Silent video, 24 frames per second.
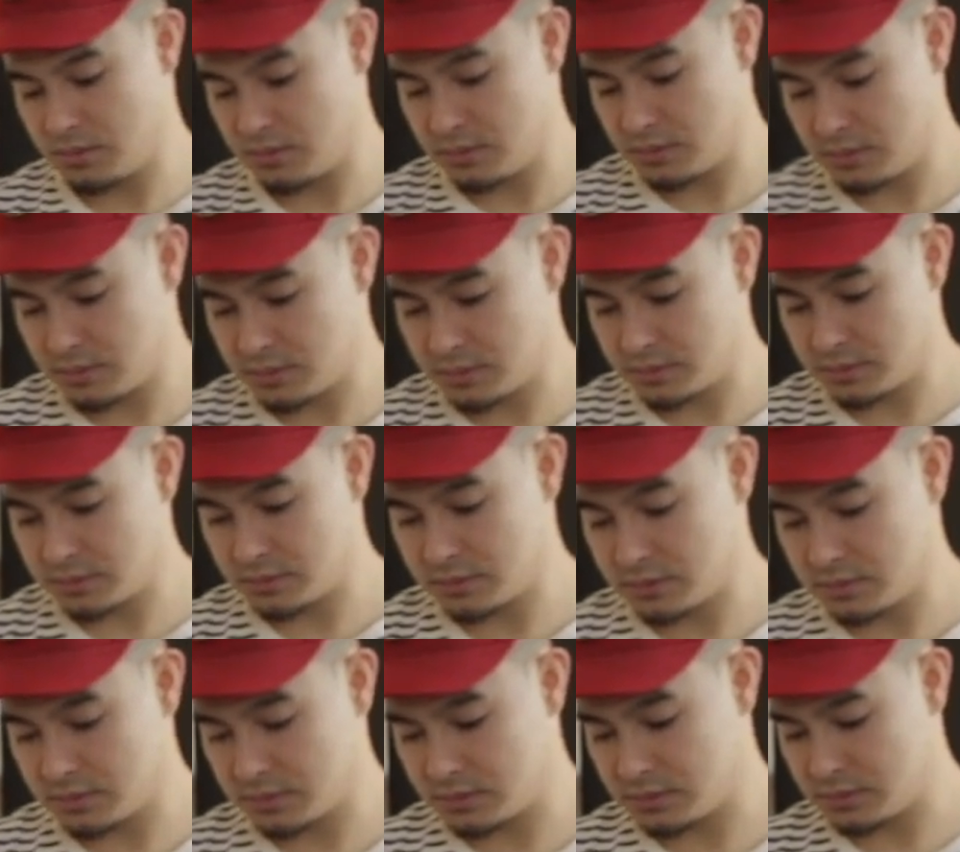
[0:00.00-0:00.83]

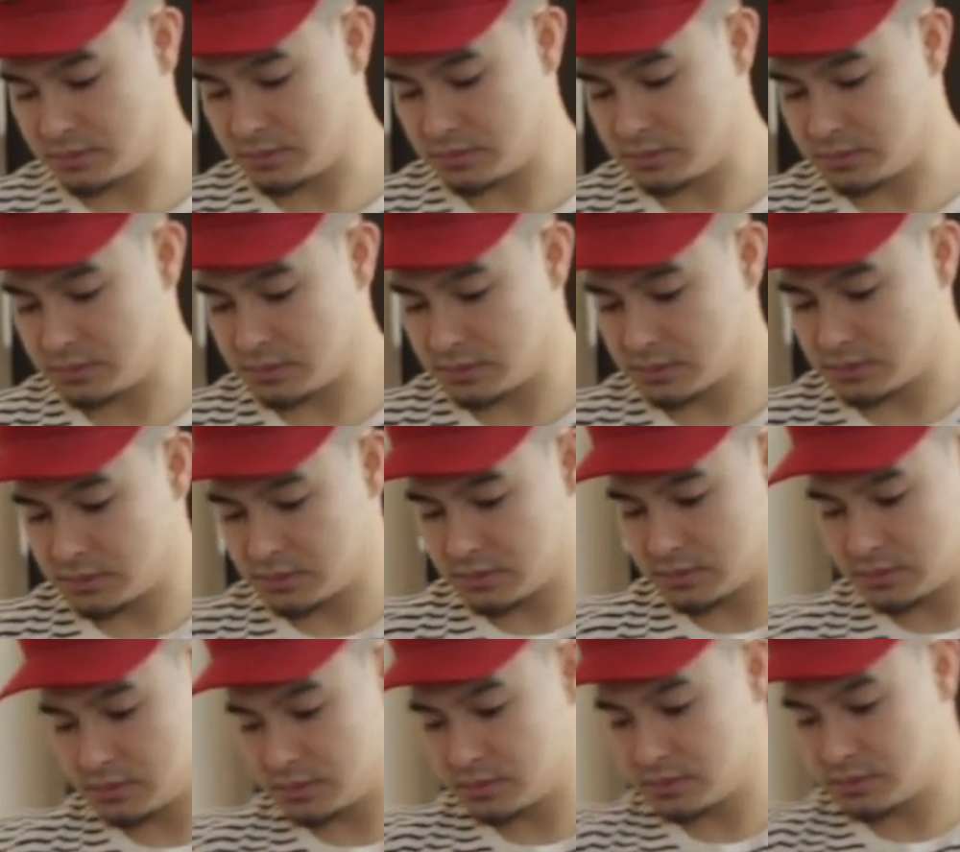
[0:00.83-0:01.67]

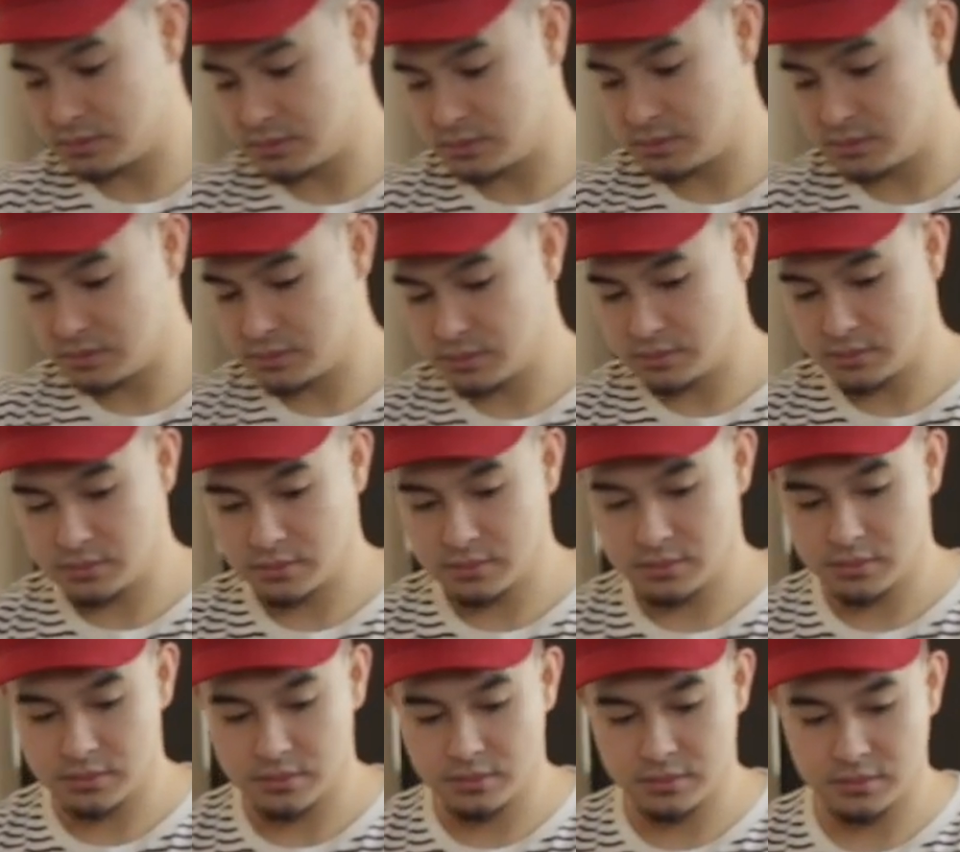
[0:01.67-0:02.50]

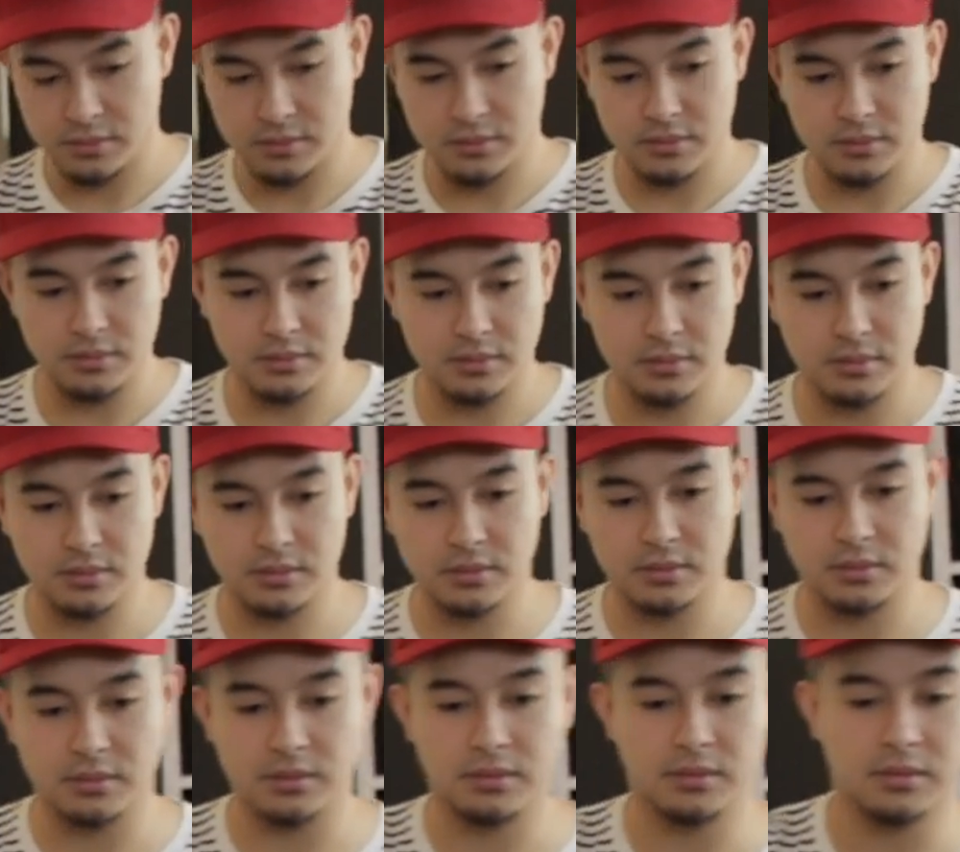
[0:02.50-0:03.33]

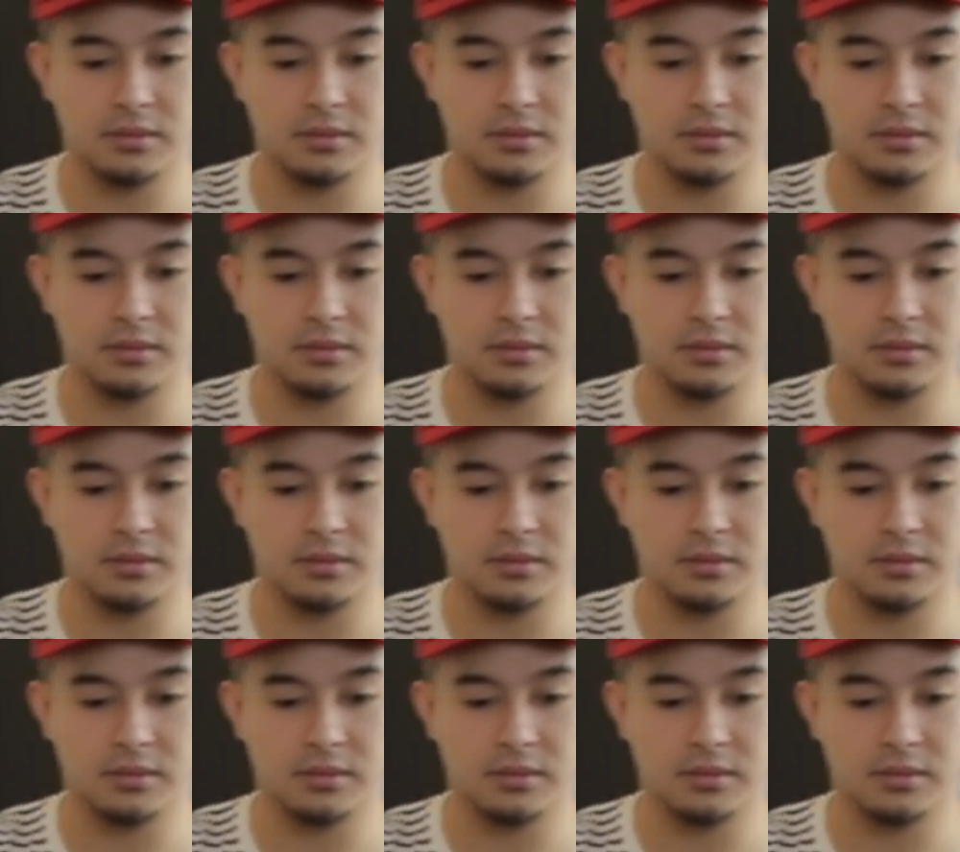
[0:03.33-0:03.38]
The person shown says nothing.